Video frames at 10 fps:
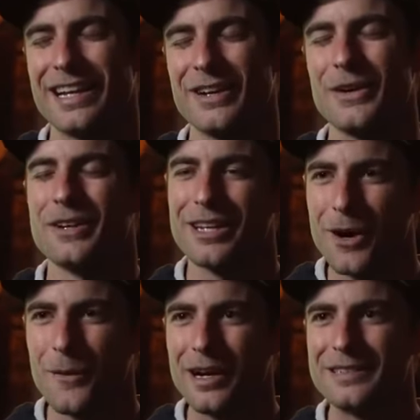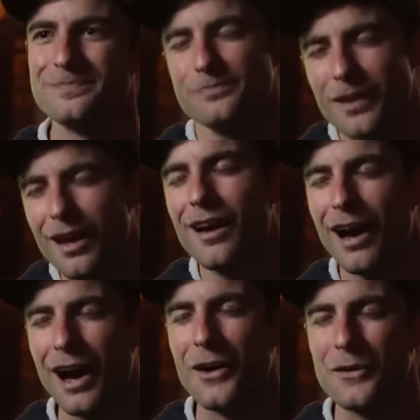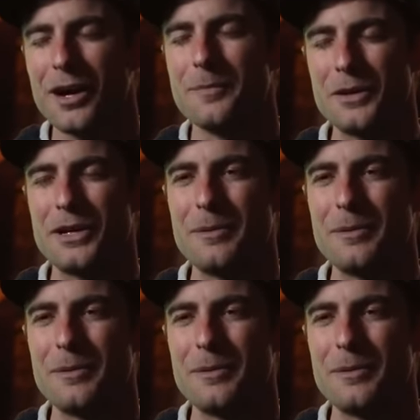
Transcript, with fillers: and go, you know what? I'll come to